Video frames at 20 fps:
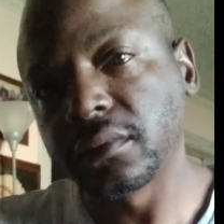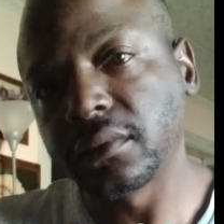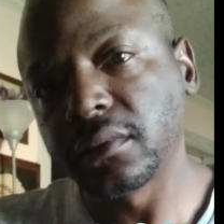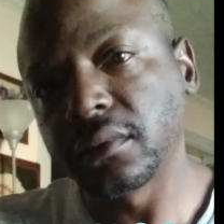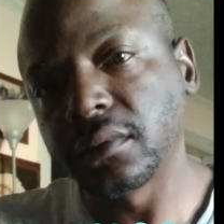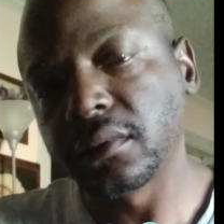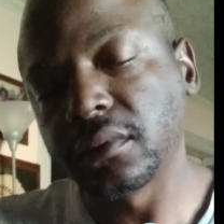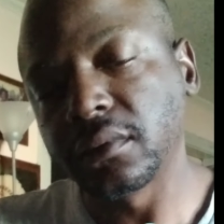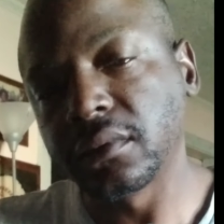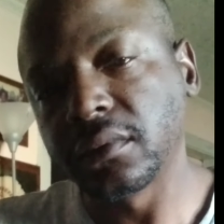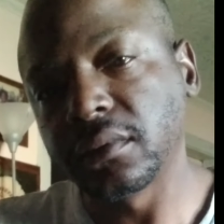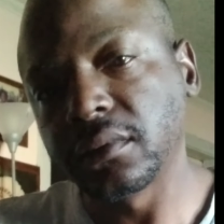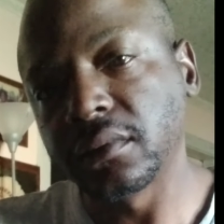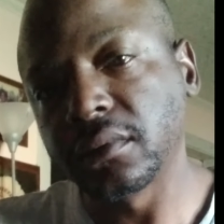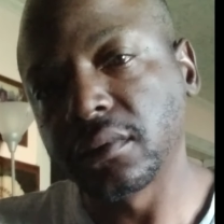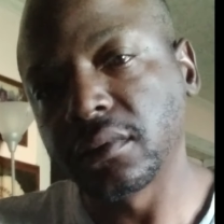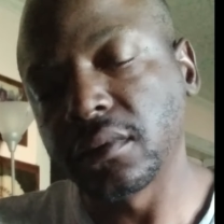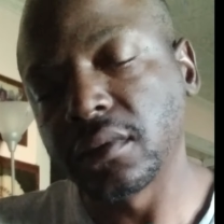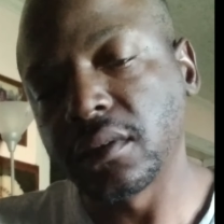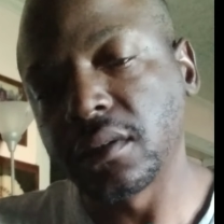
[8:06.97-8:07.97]

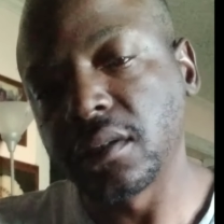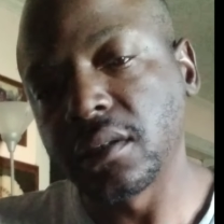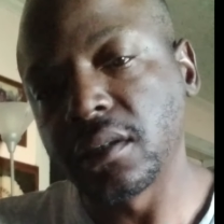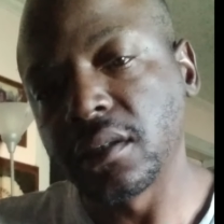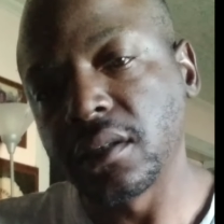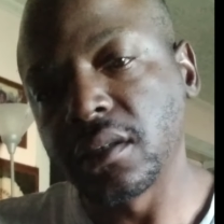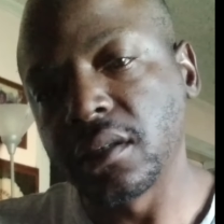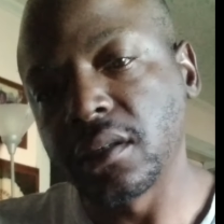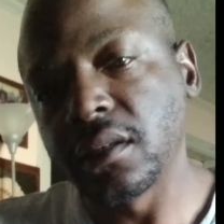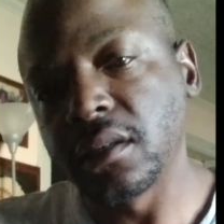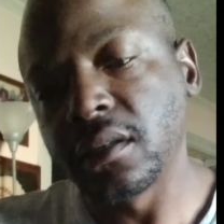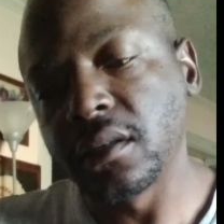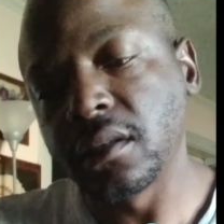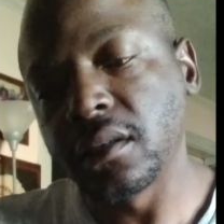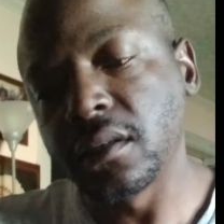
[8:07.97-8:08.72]
[no speech]